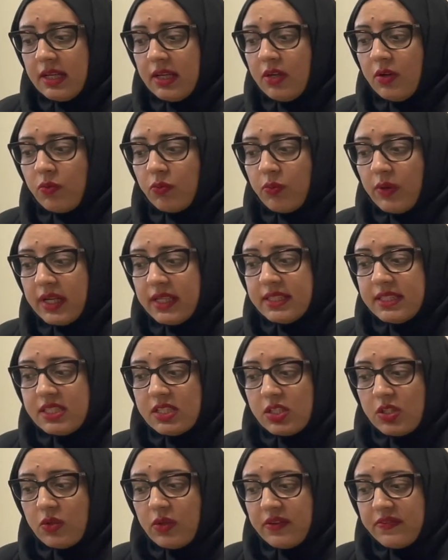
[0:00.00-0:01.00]
Once
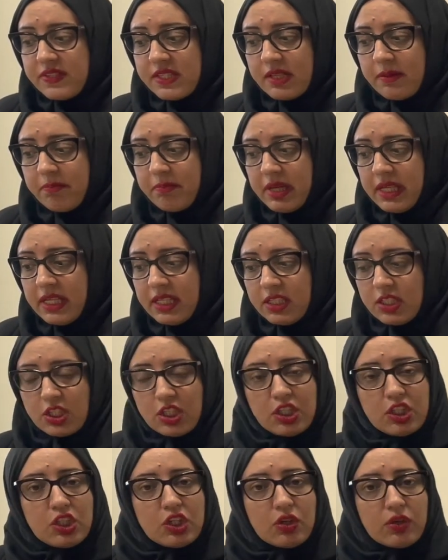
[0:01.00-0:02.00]
you have submitted
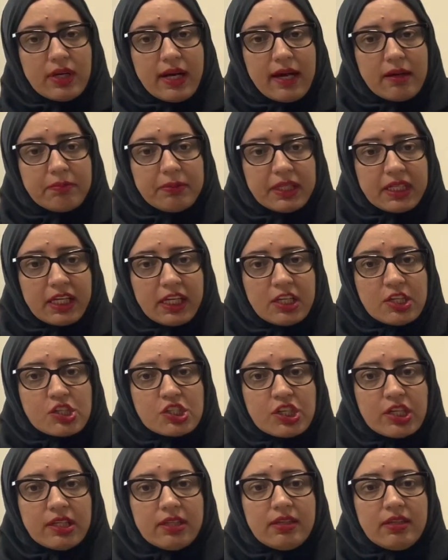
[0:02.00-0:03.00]
your
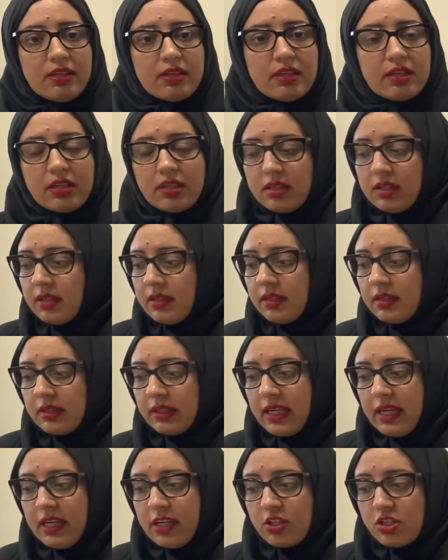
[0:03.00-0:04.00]
application,
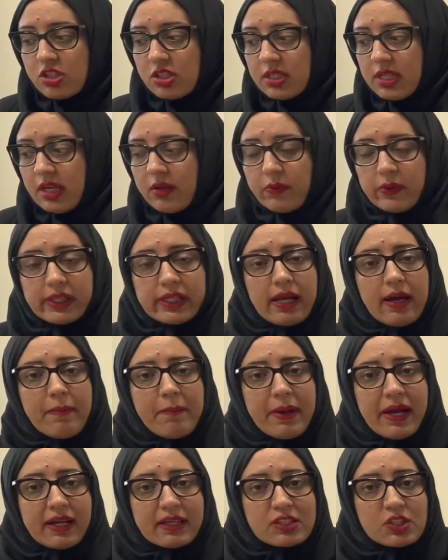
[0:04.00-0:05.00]
KHDA will come
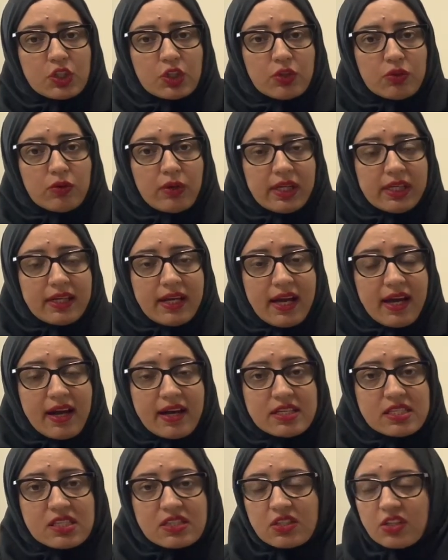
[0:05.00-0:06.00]
back to you and
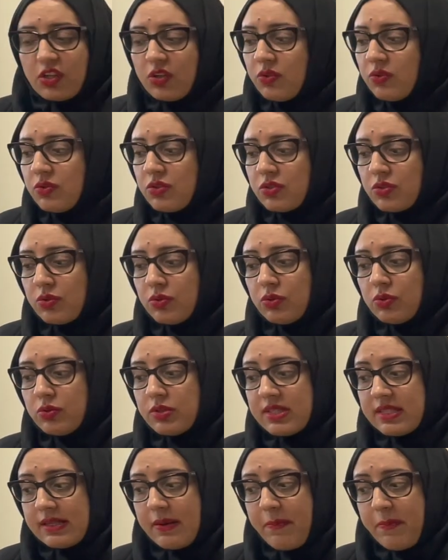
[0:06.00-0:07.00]
ask you to
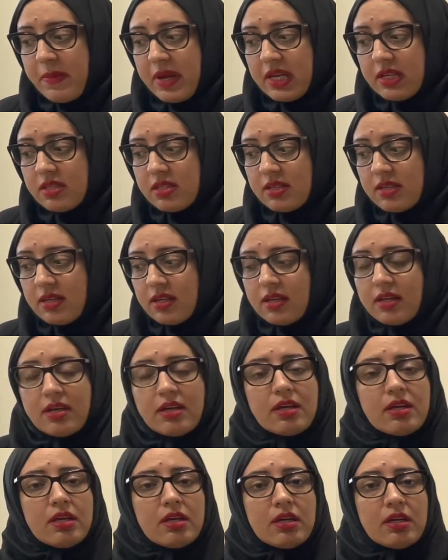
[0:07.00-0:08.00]
submit
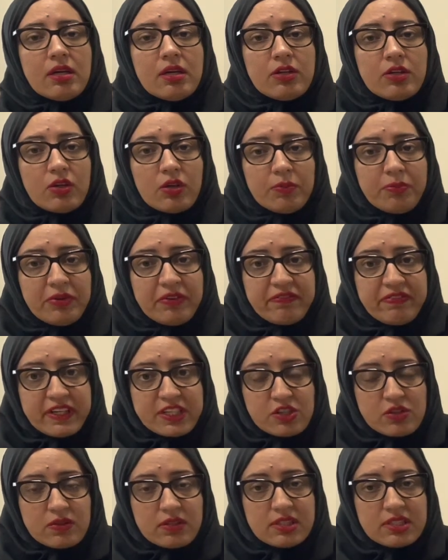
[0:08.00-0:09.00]
your
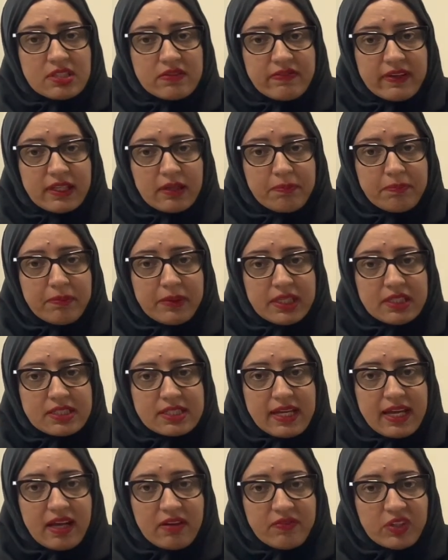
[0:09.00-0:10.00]
professional development
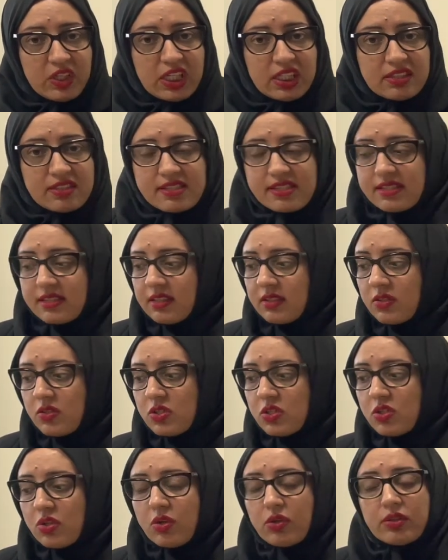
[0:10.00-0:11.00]
evidence.
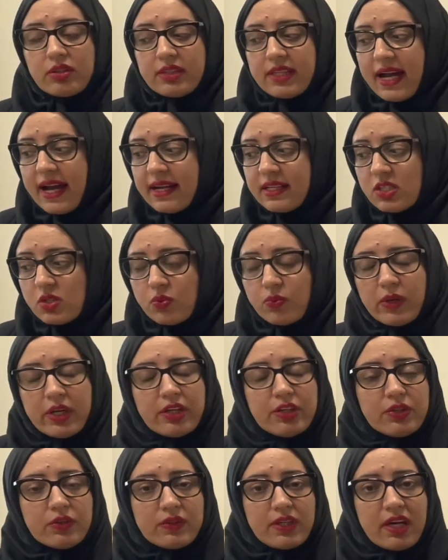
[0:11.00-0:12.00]
So that's where
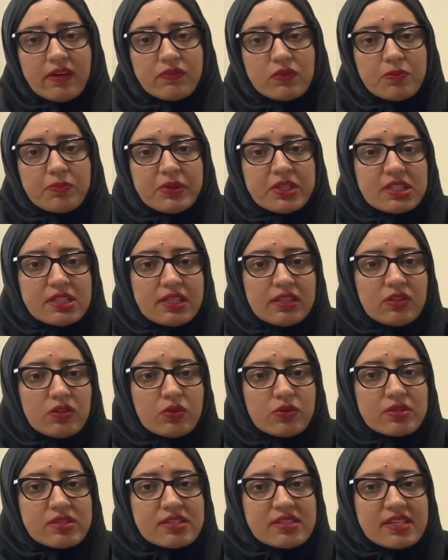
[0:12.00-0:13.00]
you'd have to put in
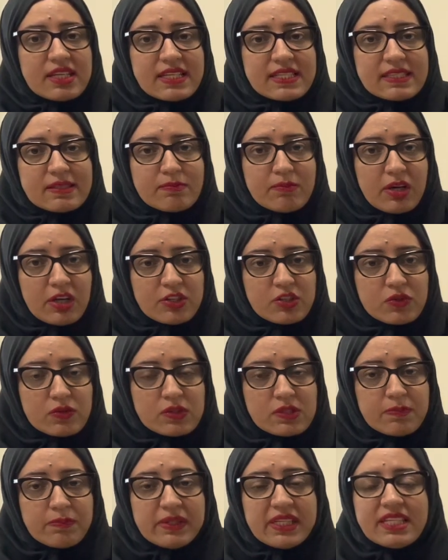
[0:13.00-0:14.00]
those 6
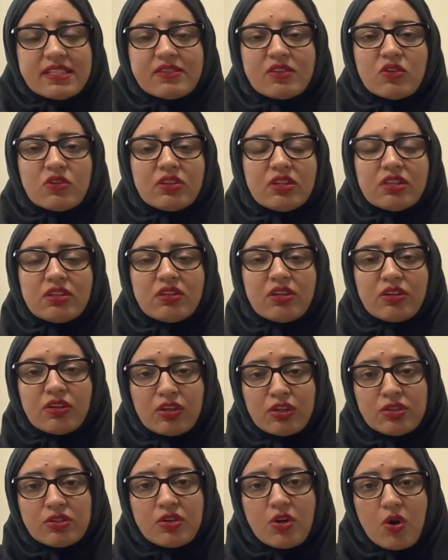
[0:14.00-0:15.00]
modules. Please note that there are
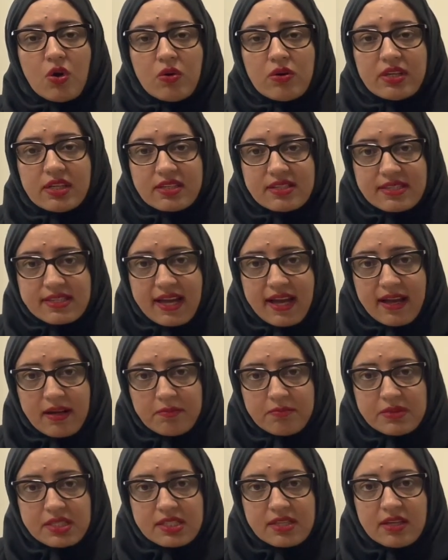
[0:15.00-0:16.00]
no
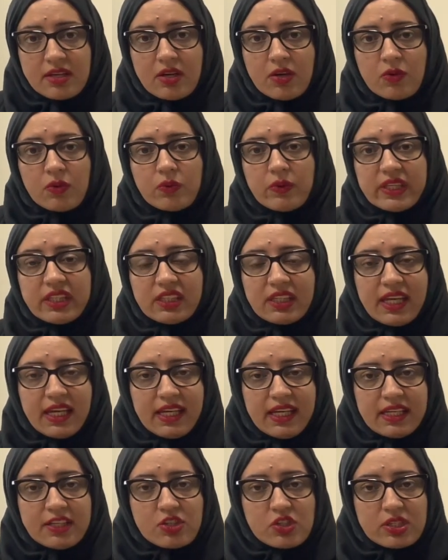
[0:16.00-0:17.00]
exams with
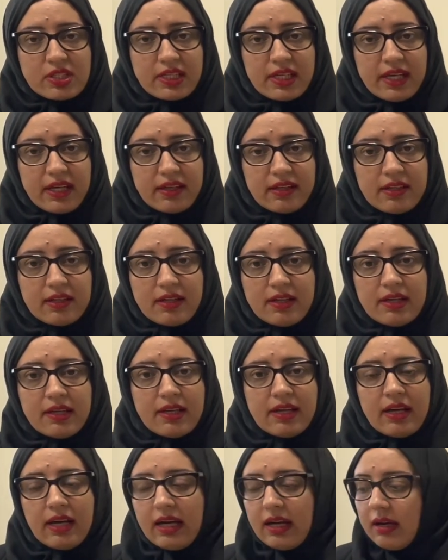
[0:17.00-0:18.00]
KHDA.
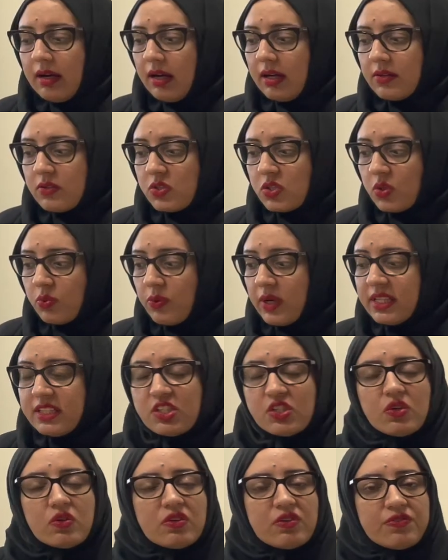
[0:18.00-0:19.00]
So once
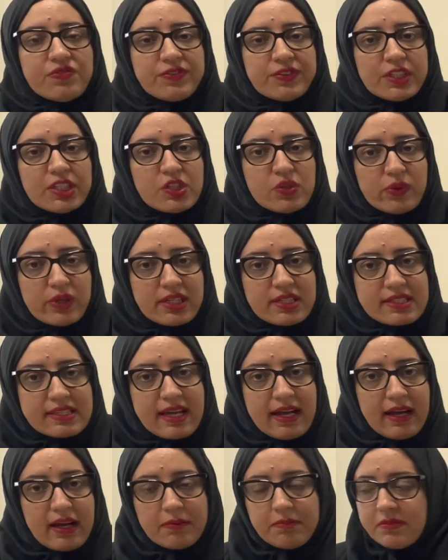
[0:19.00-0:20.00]
you refer to
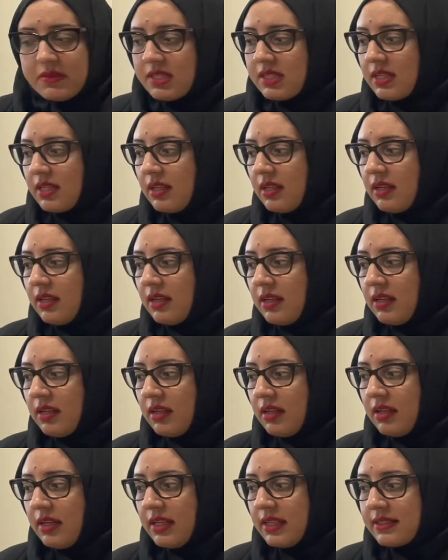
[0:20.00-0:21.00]
exams
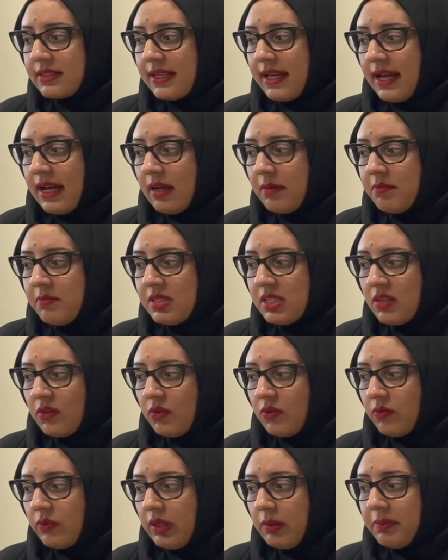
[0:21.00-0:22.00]

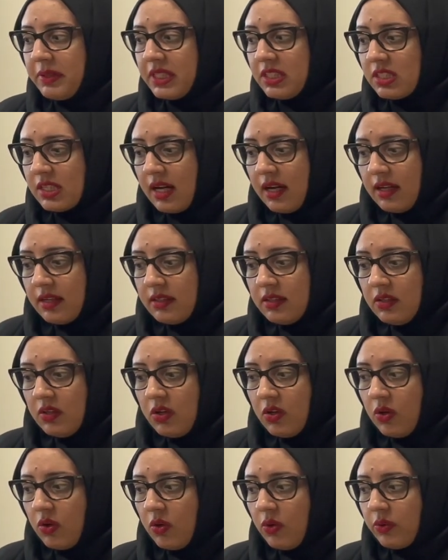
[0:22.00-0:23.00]
will be done
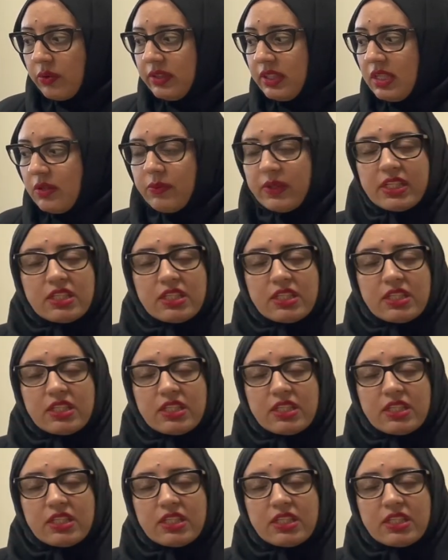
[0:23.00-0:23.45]
only with